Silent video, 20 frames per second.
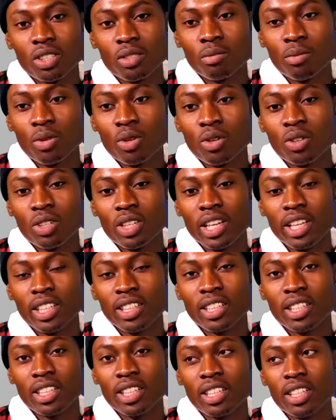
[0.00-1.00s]
more on
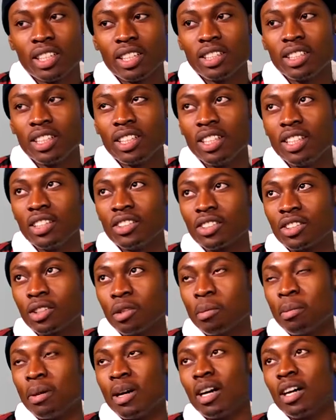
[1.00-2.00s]
like the
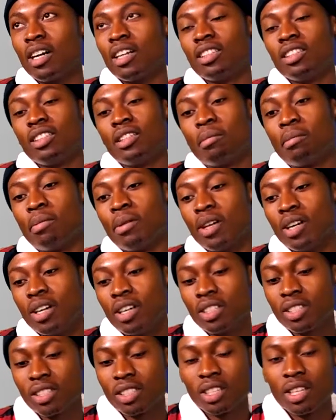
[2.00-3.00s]
lyrical part, the
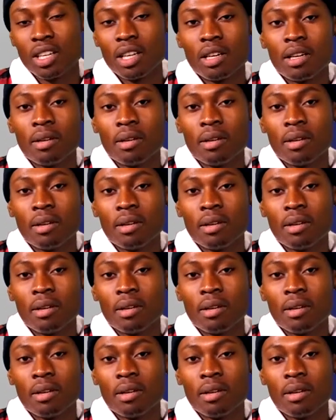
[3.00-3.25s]
bars.